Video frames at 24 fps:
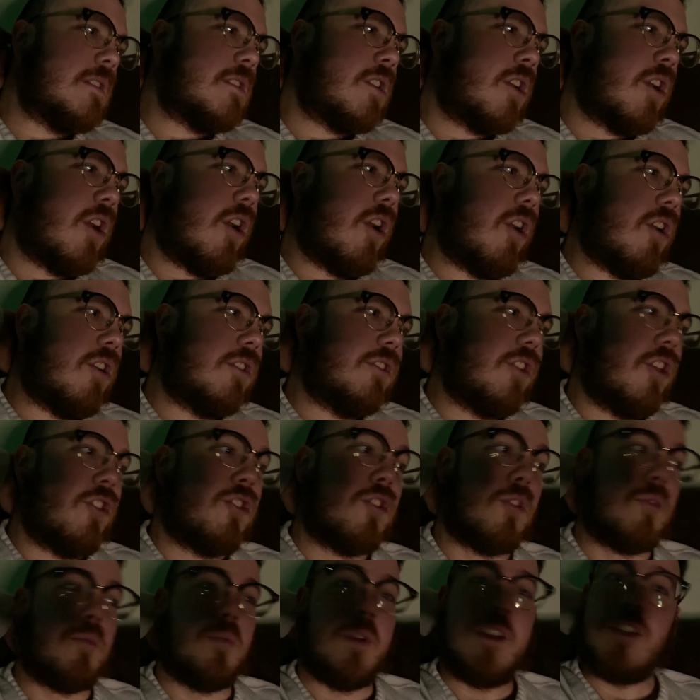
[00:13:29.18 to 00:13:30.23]
called
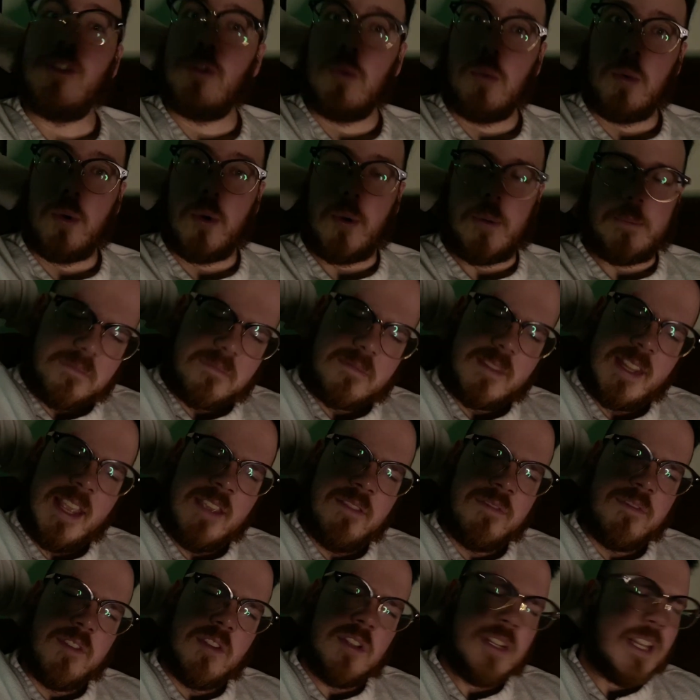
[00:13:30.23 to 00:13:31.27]
The Ritual. I
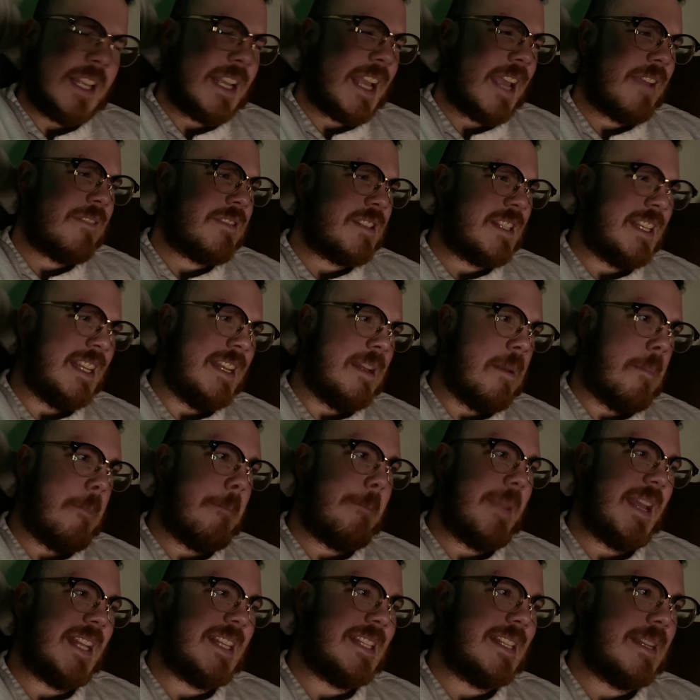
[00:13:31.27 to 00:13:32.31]
feel like I've seen
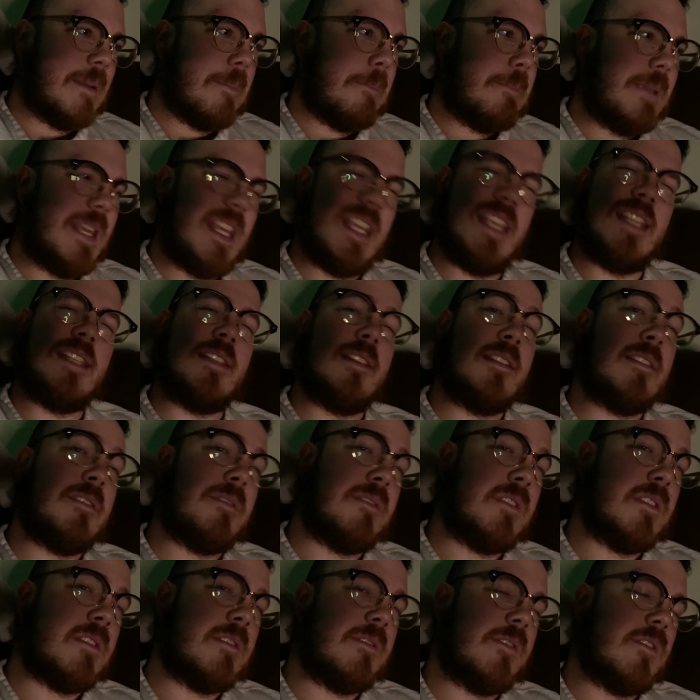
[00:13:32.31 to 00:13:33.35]
bits and pieces of
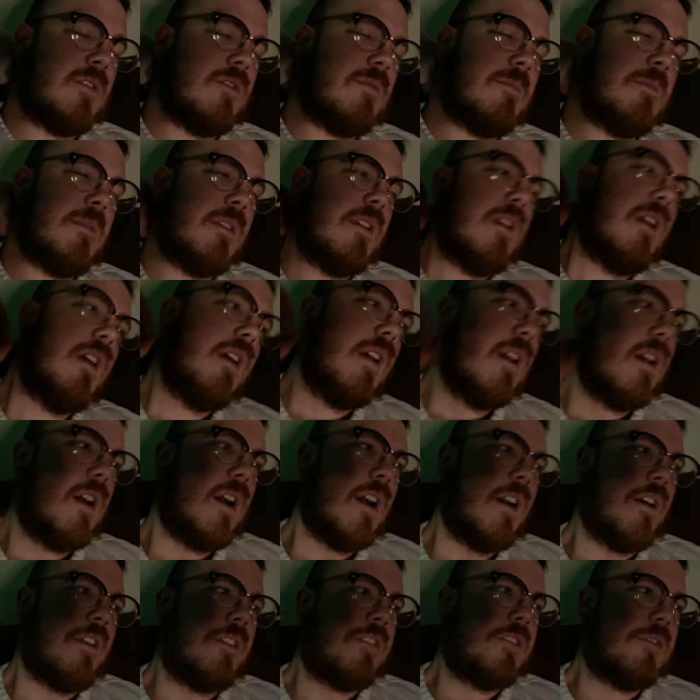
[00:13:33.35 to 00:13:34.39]
this film
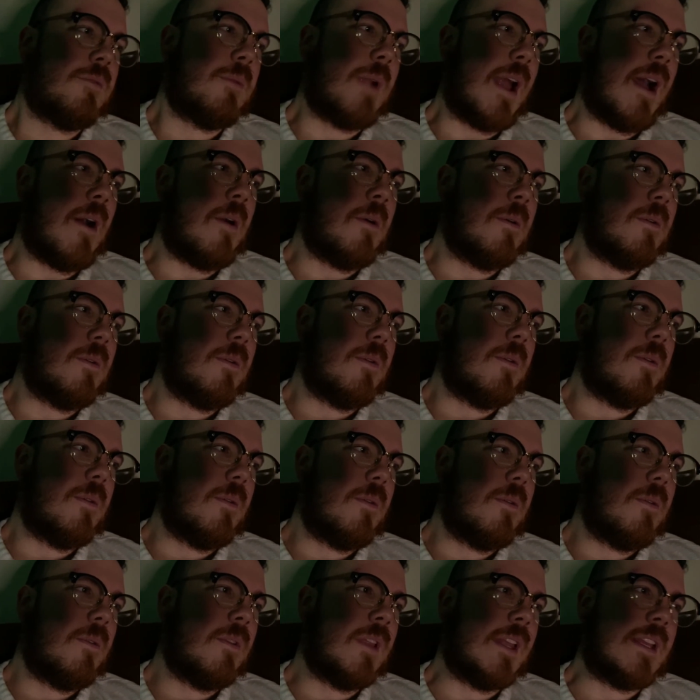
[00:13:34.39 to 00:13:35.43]
throughout,
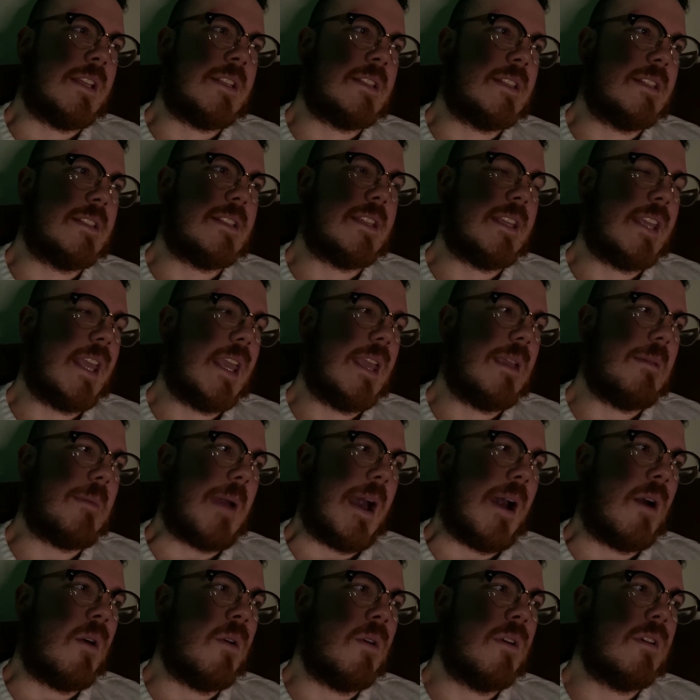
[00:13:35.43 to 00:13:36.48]
like since it came
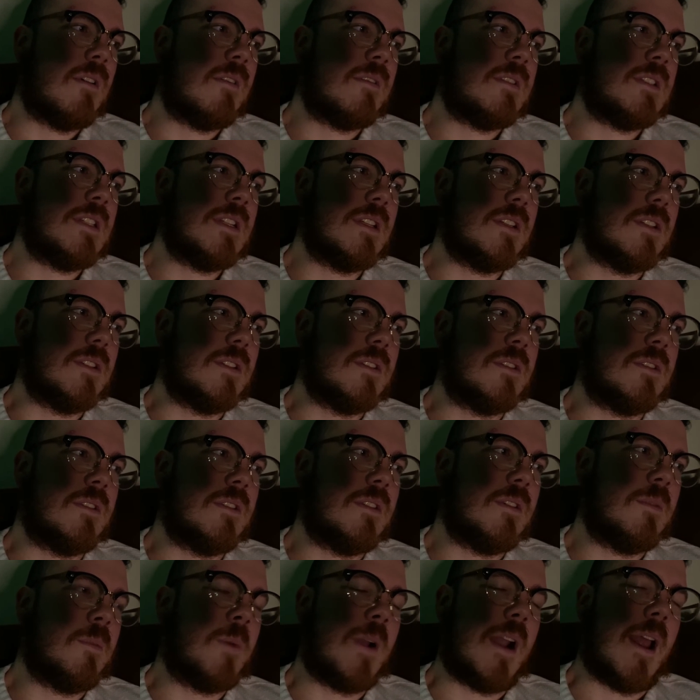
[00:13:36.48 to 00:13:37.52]
out till
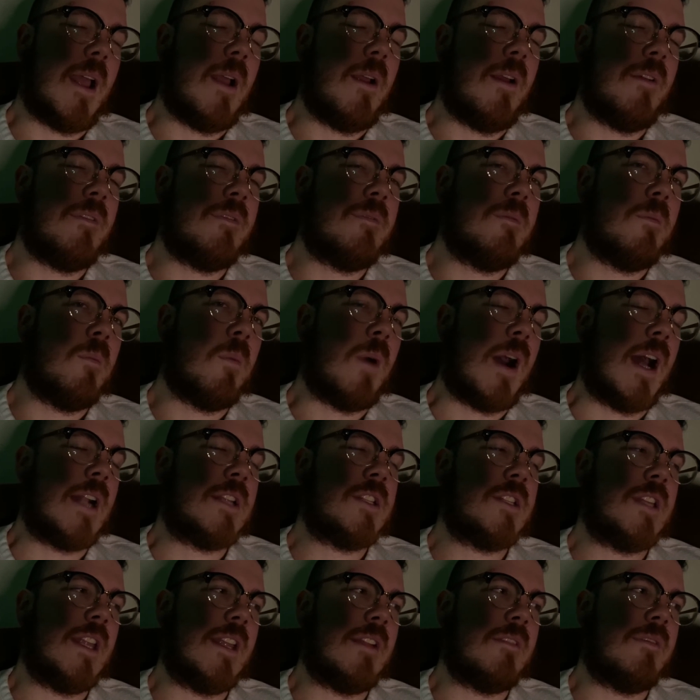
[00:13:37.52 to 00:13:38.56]
when I
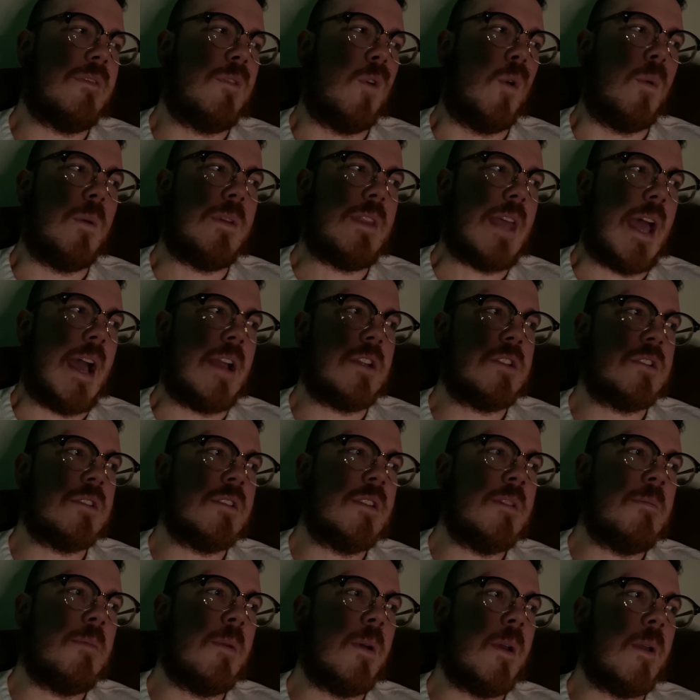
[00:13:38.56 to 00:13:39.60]
watched it in full with
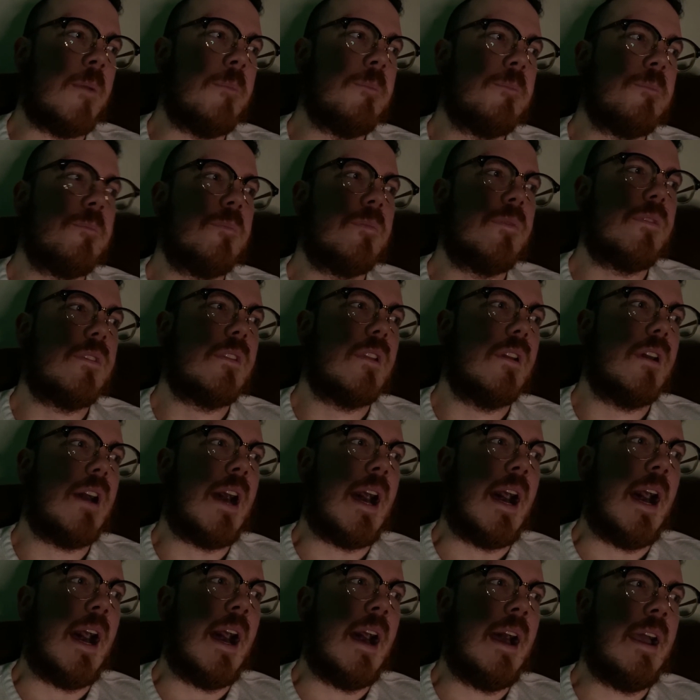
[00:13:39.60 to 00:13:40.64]
Ashley, but
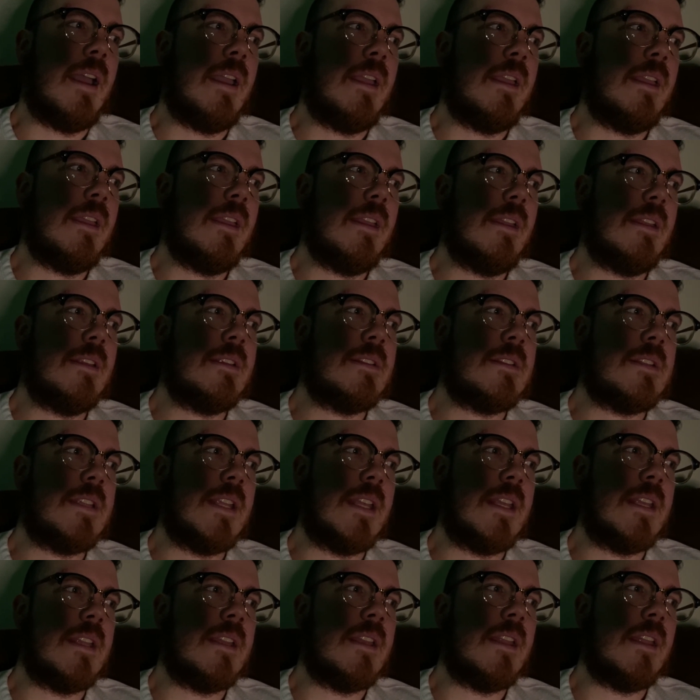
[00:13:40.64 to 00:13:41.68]
I
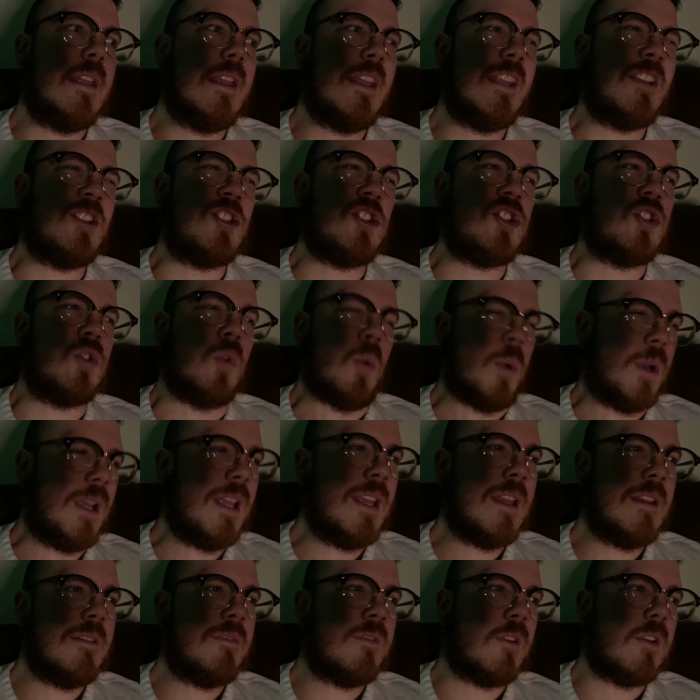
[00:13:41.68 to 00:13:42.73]
did enjoy
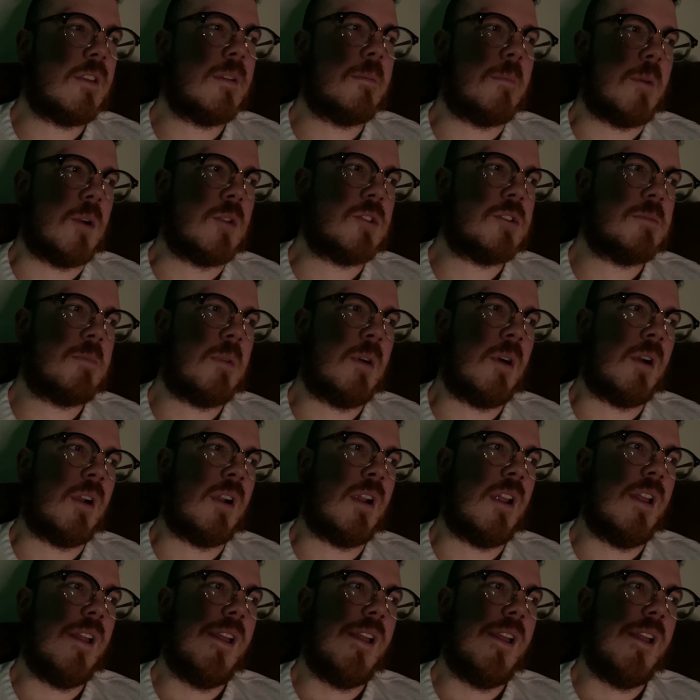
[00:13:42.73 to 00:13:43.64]
it for the most part.